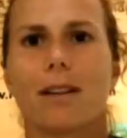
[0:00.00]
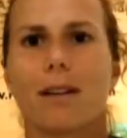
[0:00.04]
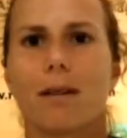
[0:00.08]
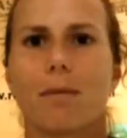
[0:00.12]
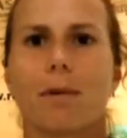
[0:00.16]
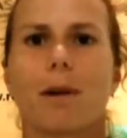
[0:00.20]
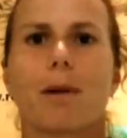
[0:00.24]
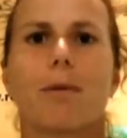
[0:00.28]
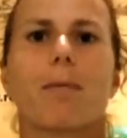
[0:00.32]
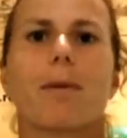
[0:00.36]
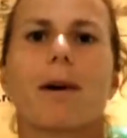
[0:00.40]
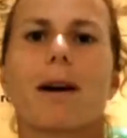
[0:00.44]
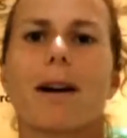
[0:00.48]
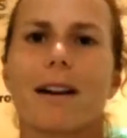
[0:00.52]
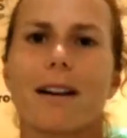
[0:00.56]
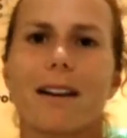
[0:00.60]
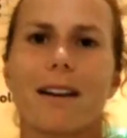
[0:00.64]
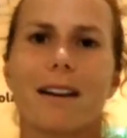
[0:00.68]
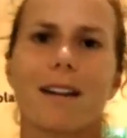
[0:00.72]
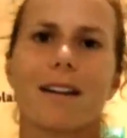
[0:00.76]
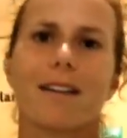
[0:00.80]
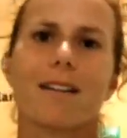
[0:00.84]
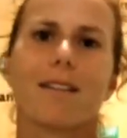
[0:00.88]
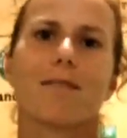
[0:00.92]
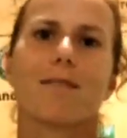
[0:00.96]
team, I'll buy
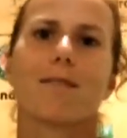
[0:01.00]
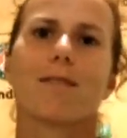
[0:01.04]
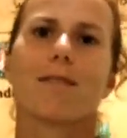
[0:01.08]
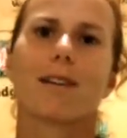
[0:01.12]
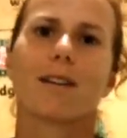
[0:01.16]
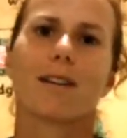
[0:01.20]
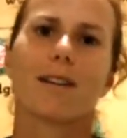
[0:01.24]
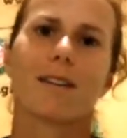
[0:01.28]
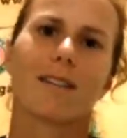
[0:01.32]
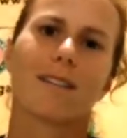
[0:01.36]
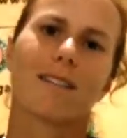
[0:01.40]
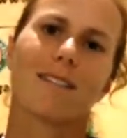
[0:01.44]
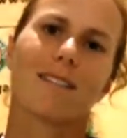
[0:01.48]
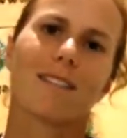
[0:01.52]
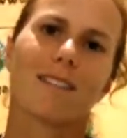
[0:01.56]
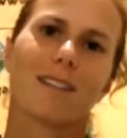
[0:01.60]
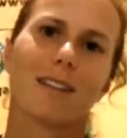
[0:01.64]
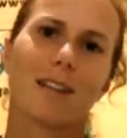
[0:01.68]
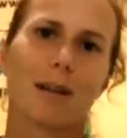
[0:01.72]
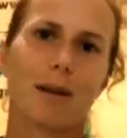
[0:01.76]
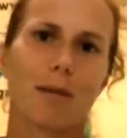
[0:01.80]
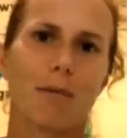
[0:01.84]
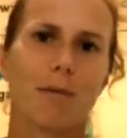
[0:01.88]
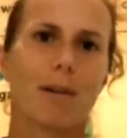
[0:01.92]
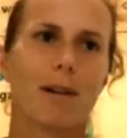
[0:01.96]
anything
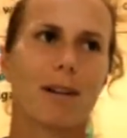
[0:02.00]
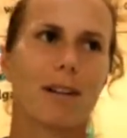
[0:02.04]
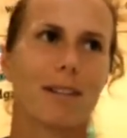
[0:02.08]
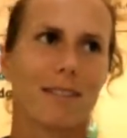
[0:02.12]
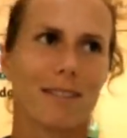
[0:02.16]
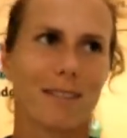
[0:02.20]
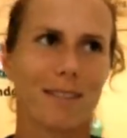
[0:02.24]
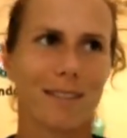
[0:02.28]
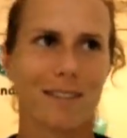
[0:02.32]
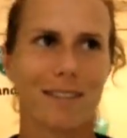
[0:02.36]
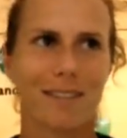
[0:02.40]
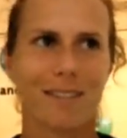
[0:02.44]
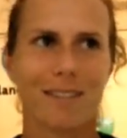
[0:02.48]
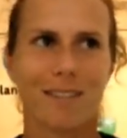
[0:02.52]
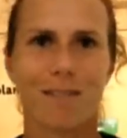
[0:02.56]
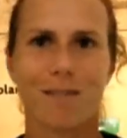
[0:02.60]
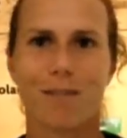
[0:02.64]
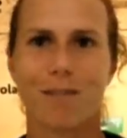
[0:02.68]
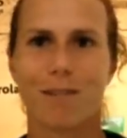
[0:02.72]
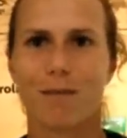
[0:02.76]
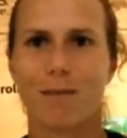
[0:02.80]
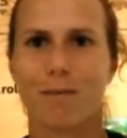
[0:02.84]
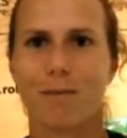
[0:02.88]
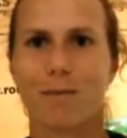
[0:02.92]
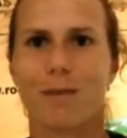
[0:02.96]
he wants
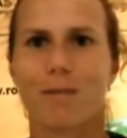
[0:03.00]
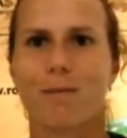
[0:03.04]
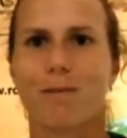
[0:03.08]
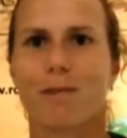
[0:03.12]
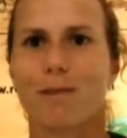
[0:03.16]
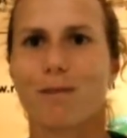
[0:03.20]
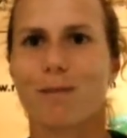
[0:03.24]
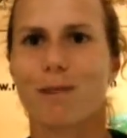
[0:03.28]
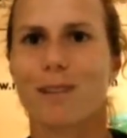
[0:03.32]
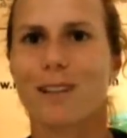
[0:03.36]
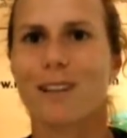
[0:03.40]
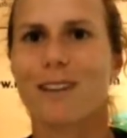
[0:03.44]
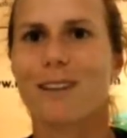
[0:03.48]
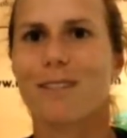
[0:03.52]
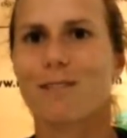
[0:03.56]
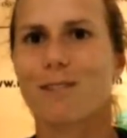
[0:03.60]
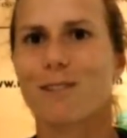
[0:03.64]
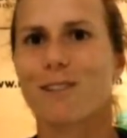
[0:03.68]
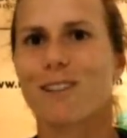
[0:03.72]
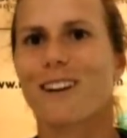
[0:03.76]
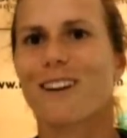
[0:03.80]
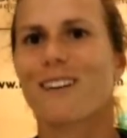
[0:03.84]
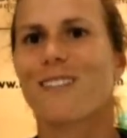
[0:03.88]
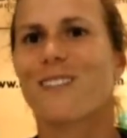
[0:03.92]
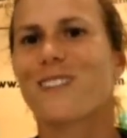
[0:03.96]
from the gift
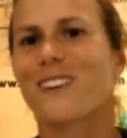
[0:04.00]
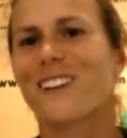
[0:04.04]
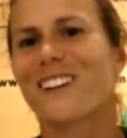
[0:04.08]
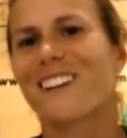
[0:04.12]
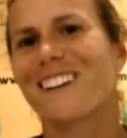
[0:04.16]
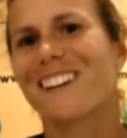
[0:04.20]
shop.